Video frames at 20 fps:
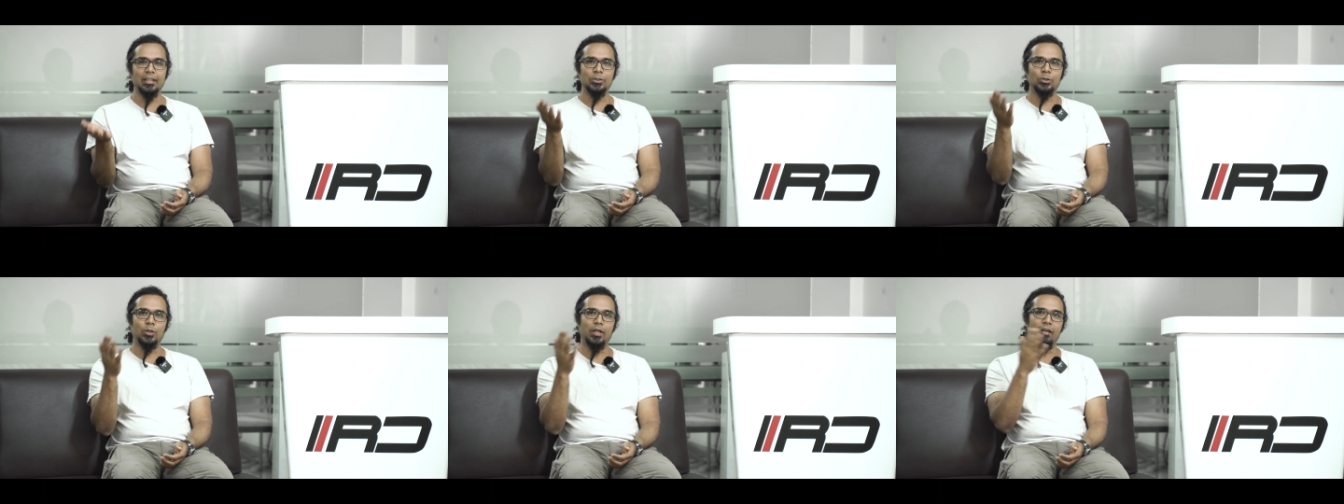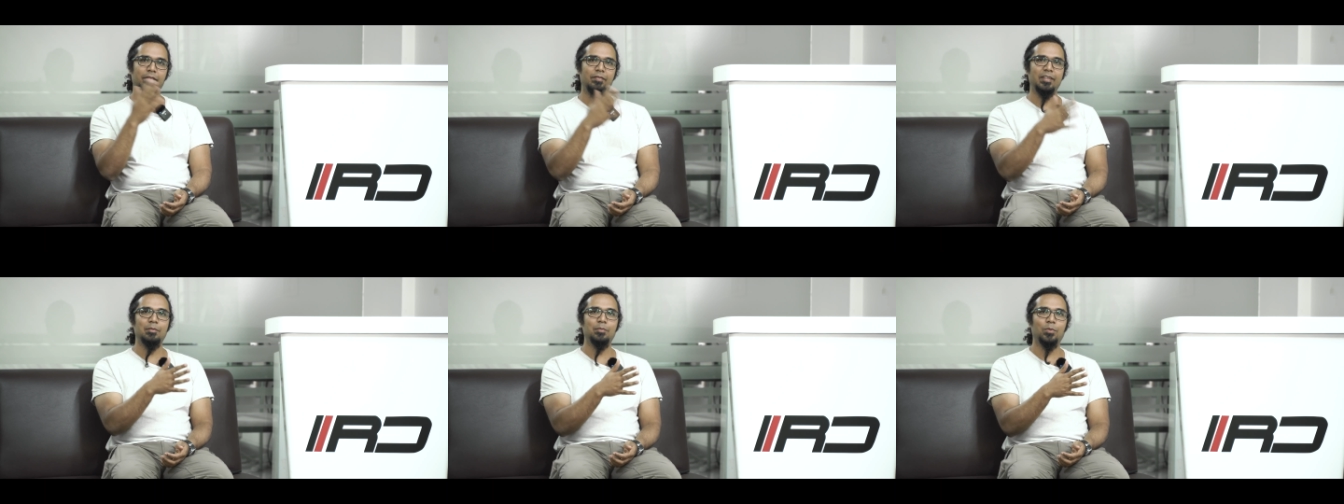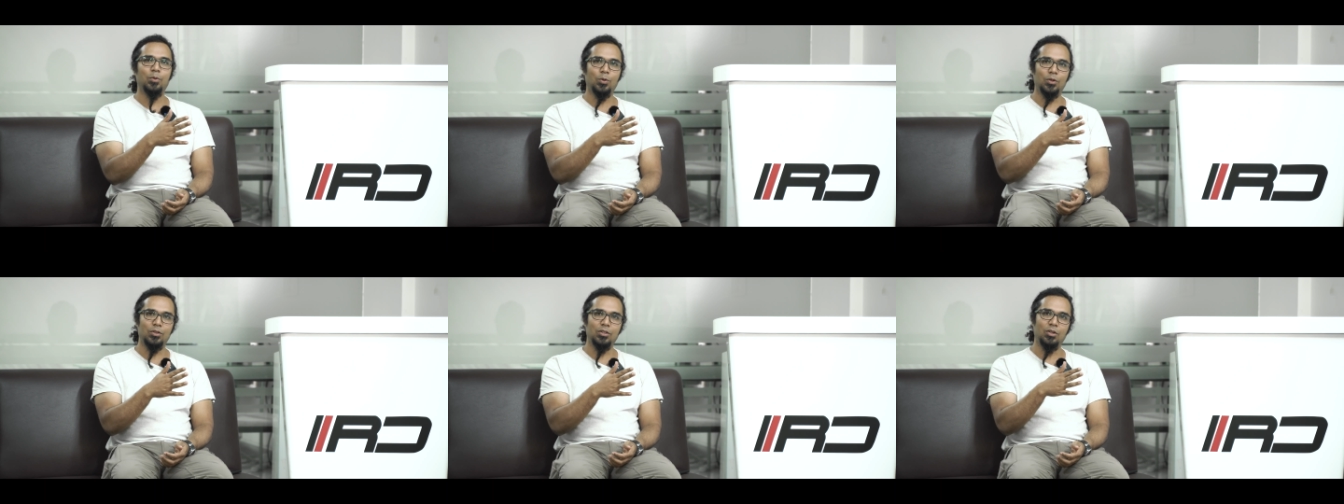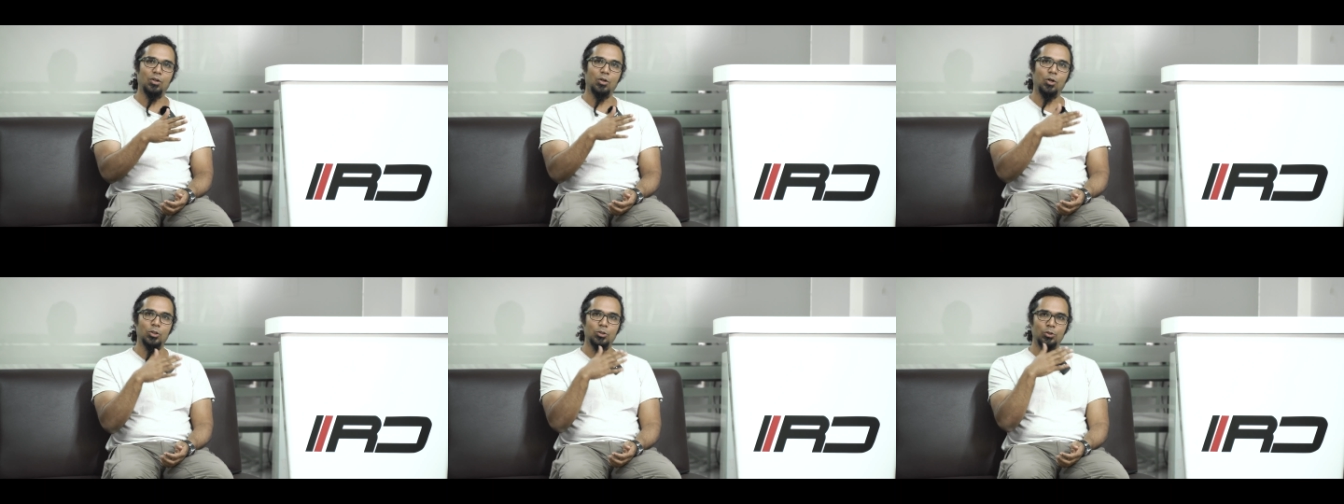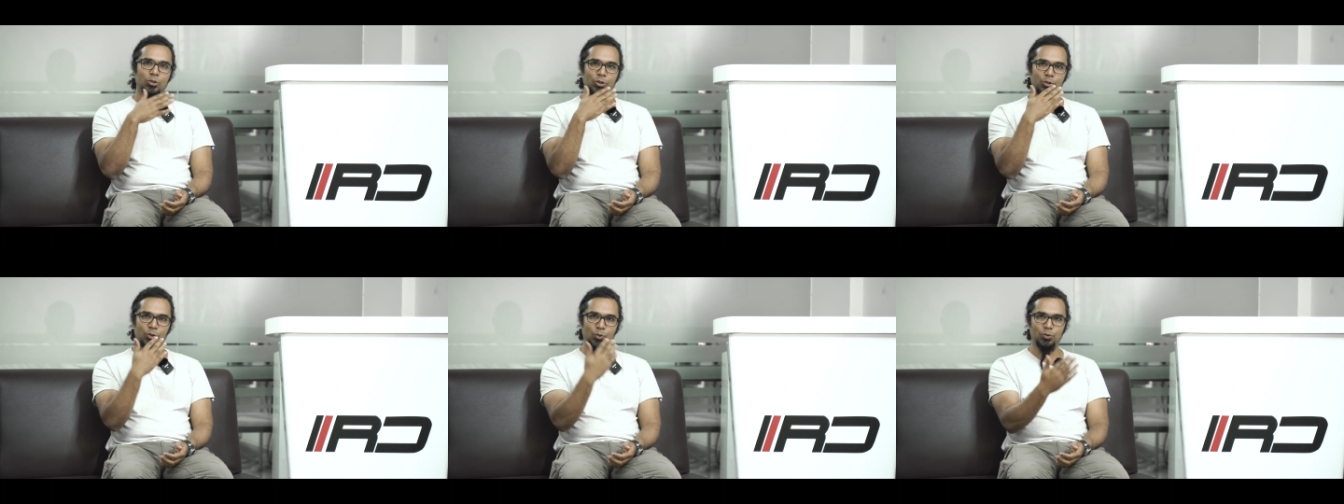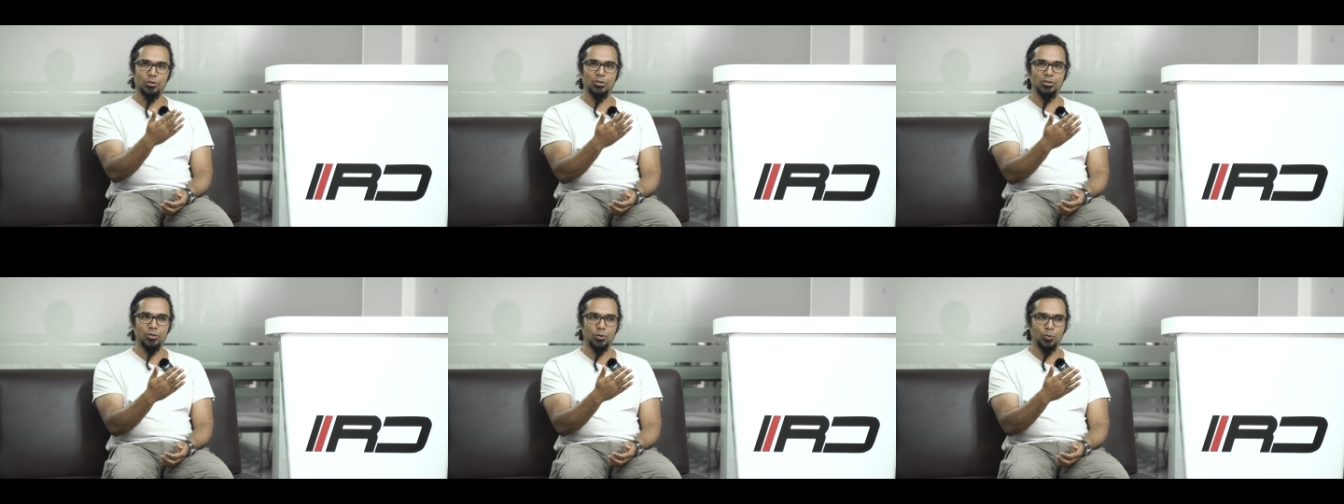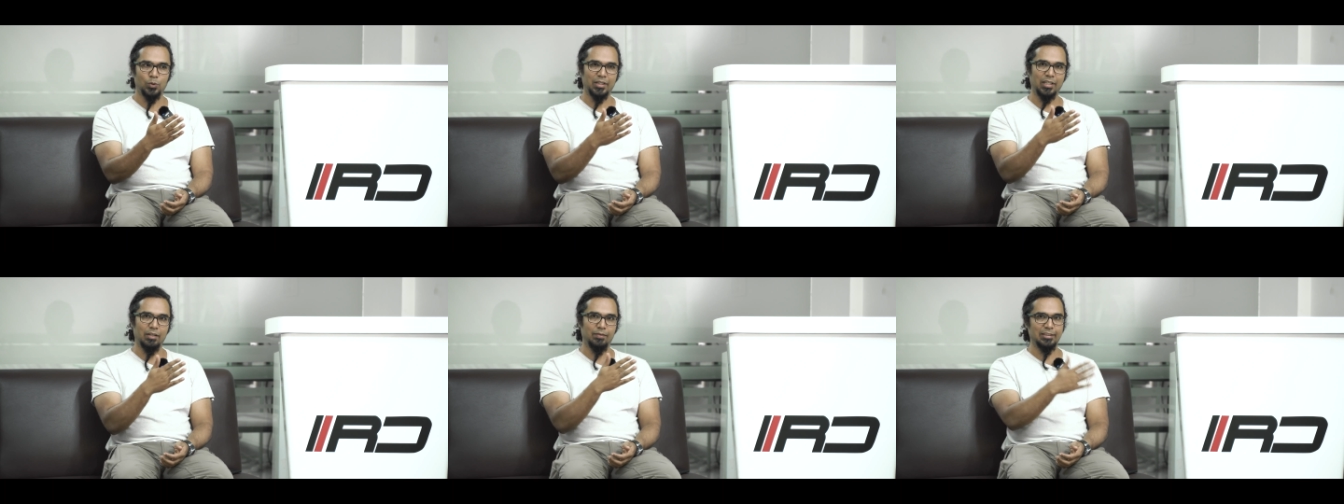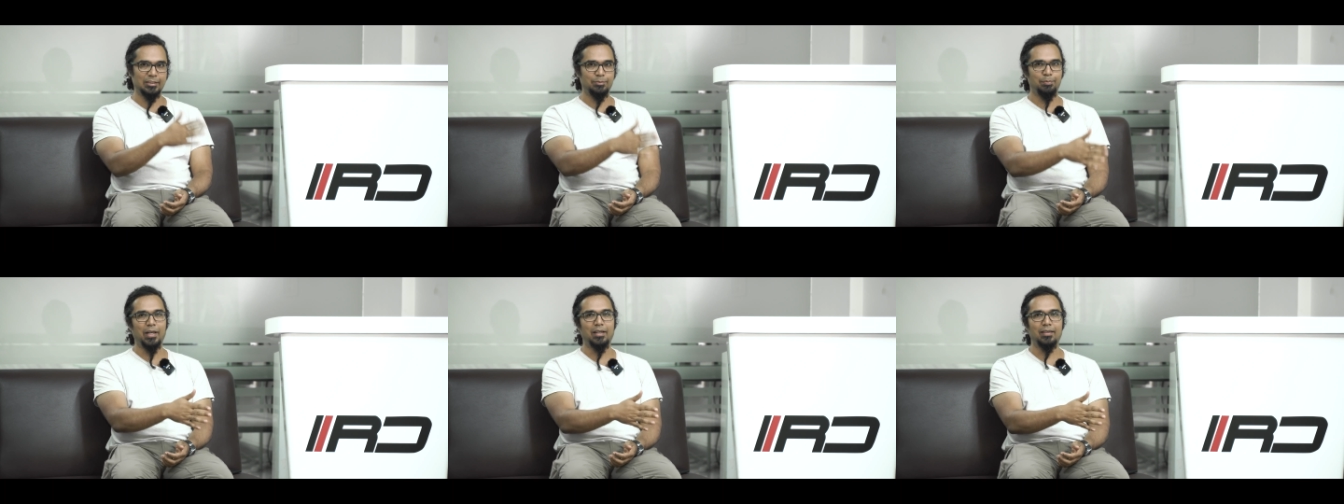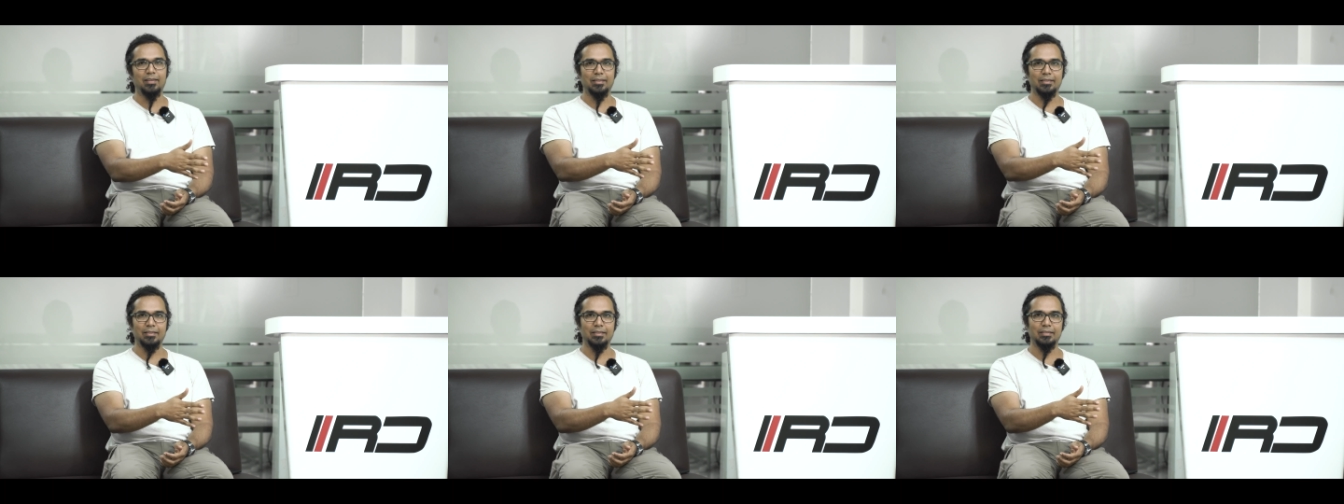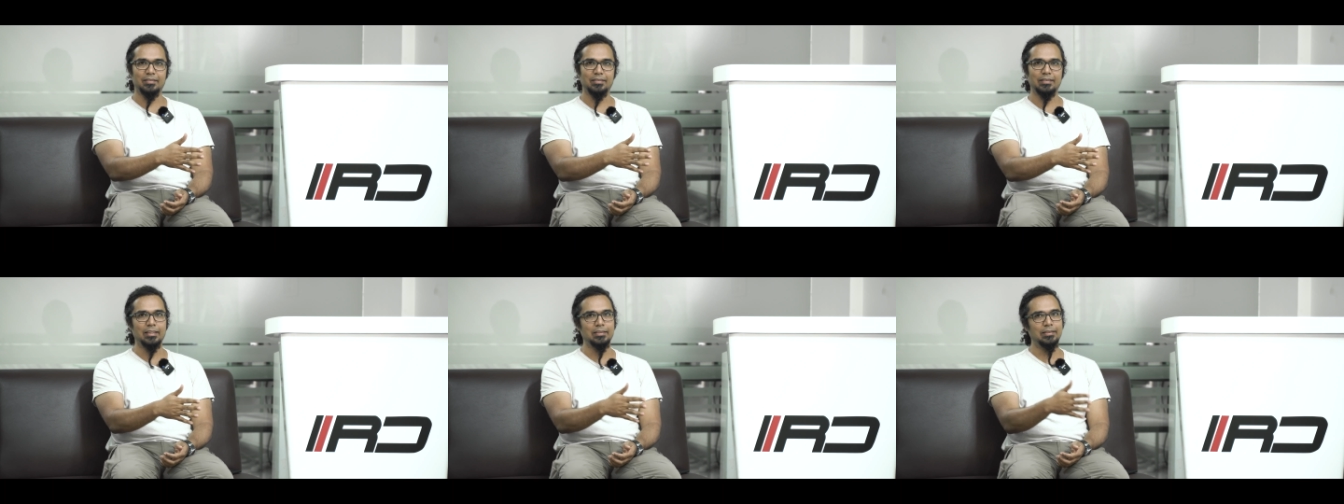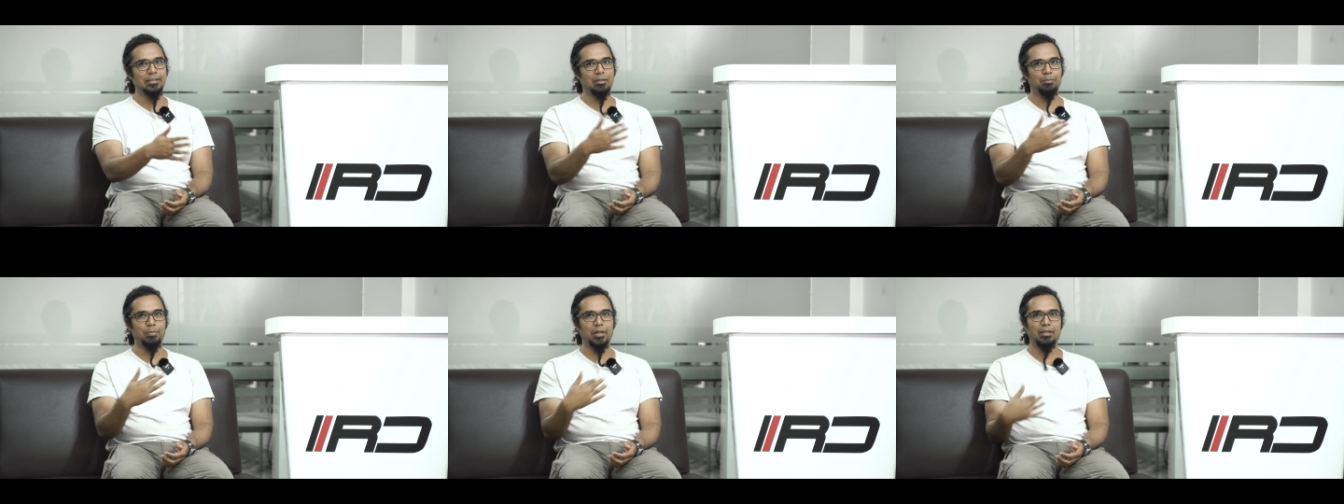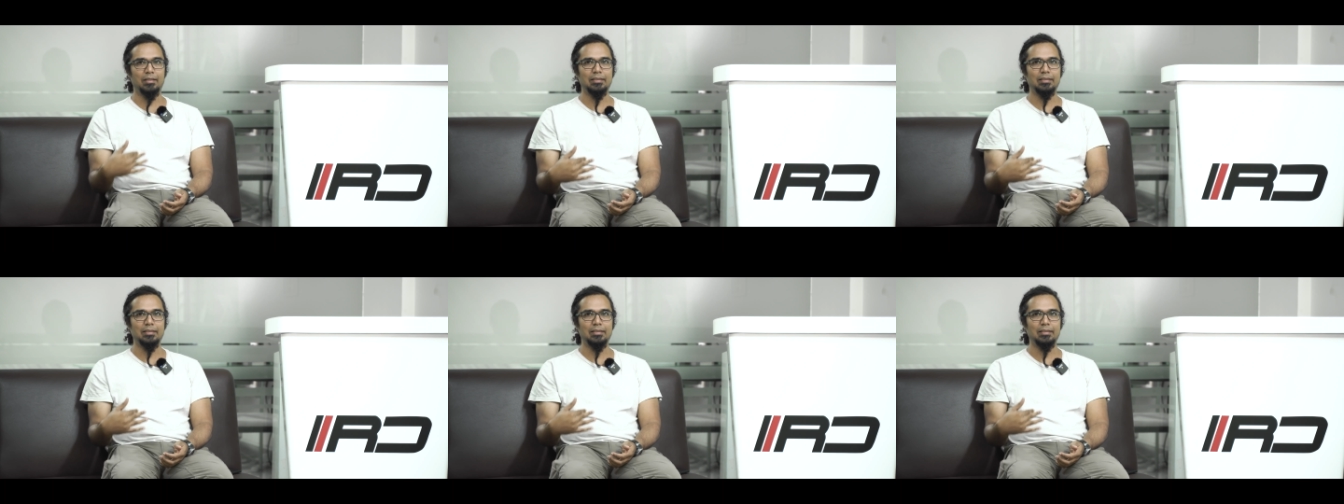So every mode auto-tunes to a given spec that is set by